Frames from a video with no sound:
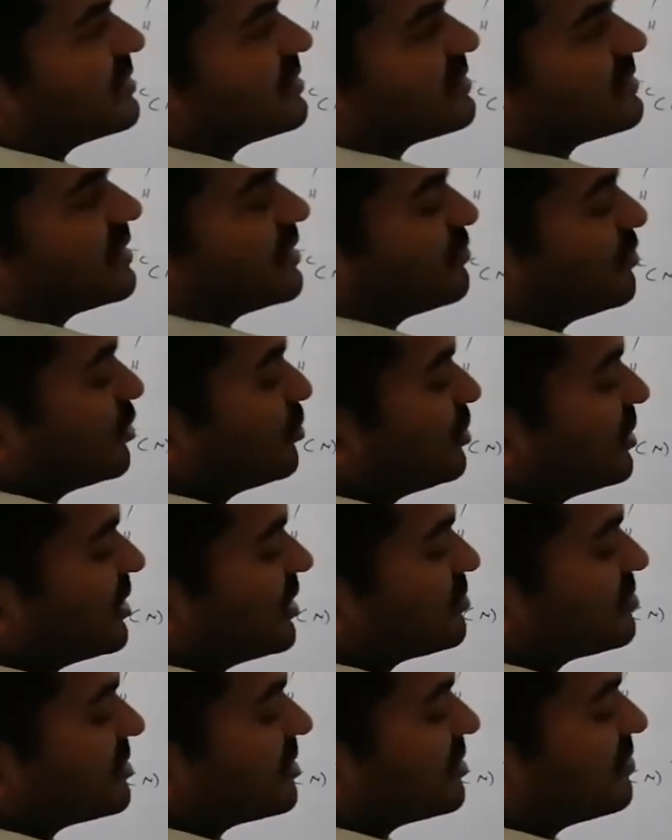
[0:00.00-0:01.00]
that will
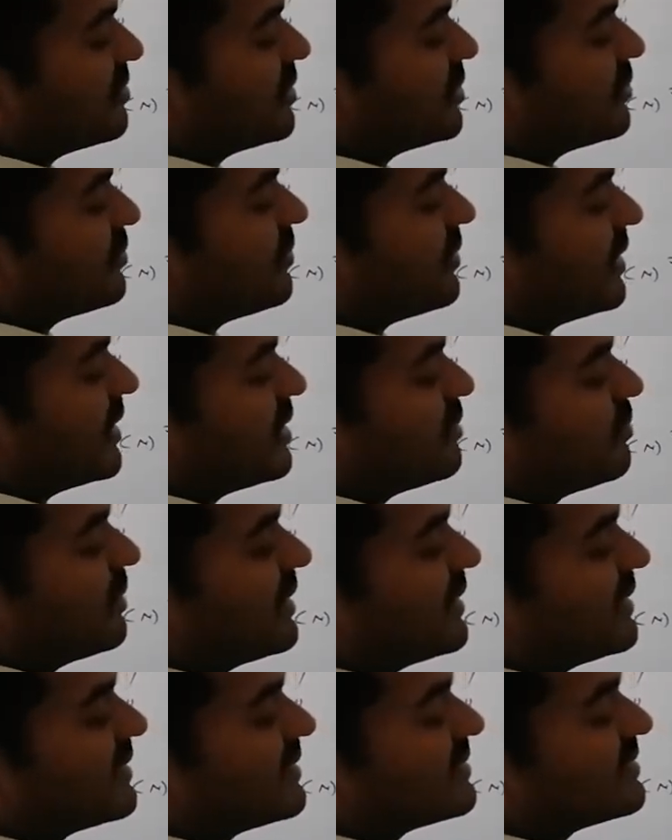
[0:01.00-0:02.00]
becomes equal to 5
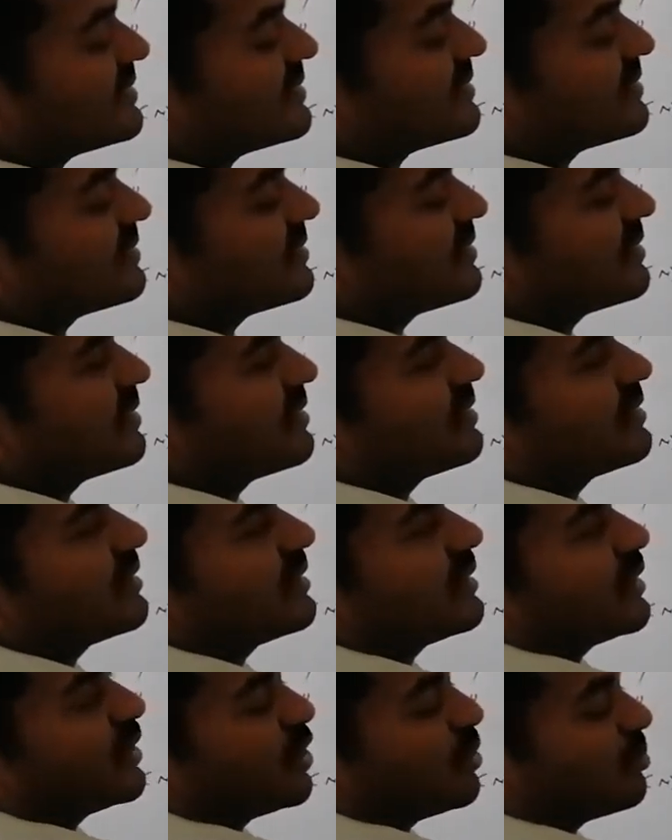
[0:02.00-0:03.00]
minus
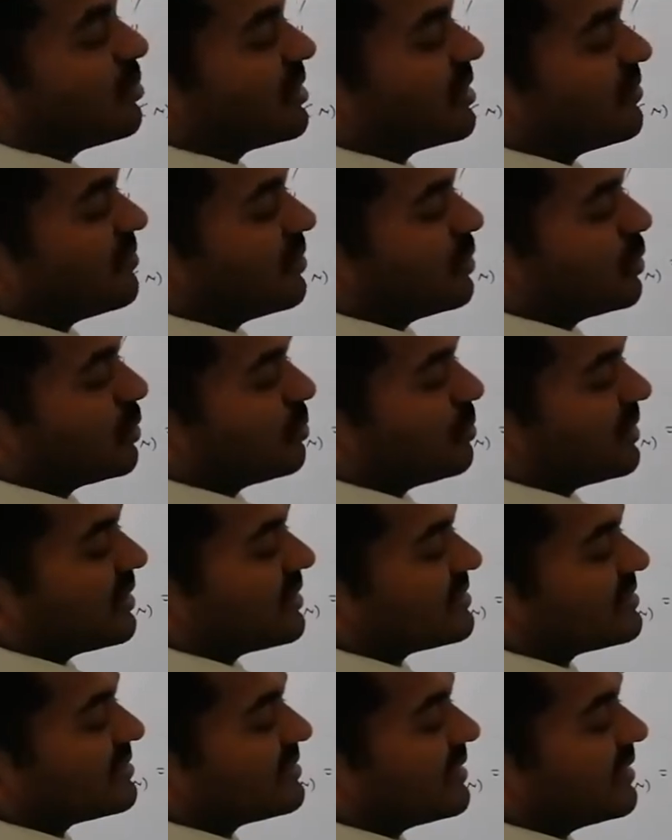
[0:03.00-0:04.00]
number of lone
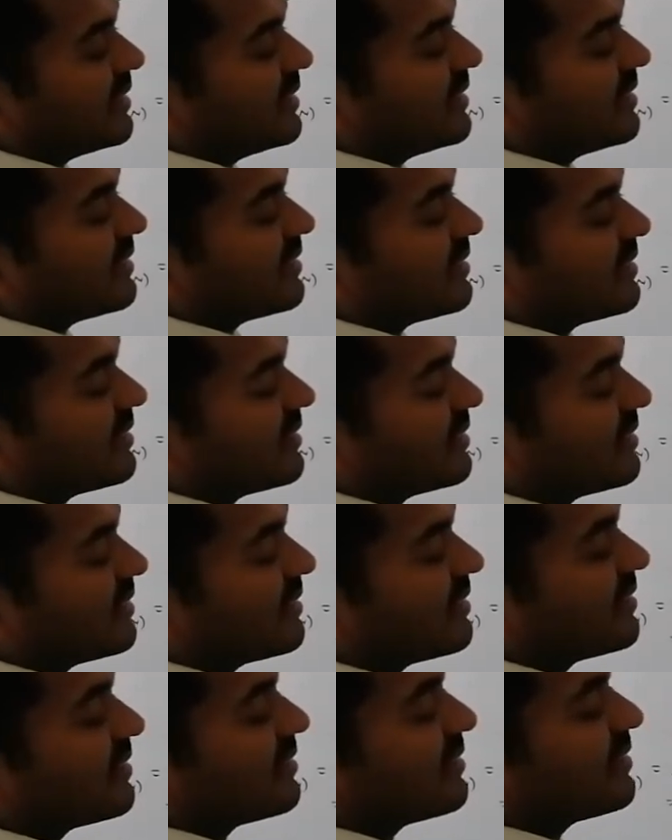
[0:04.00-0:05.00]
pairs 3
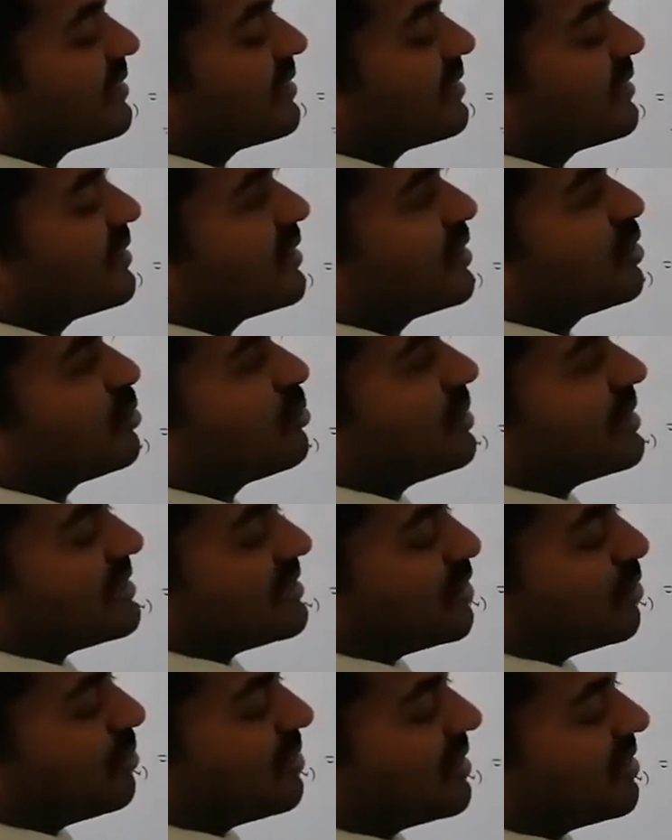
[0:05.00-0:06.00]
plus
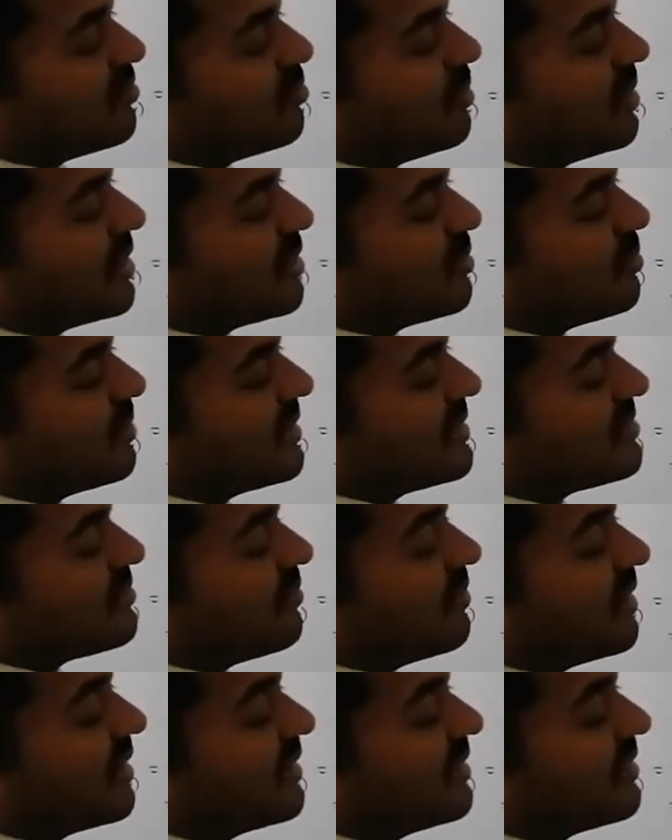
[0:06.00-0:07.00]
number of bond pairs
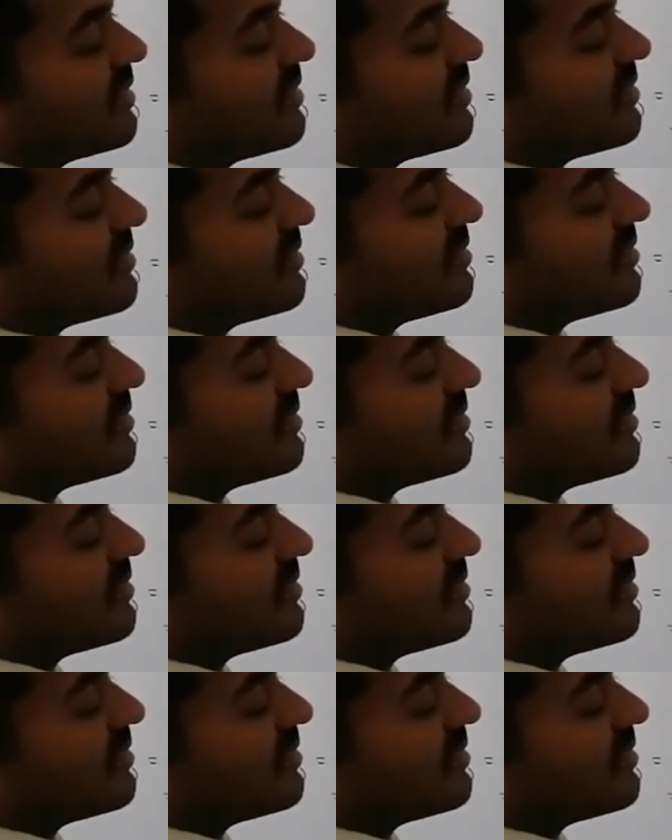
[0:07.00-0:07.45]
1.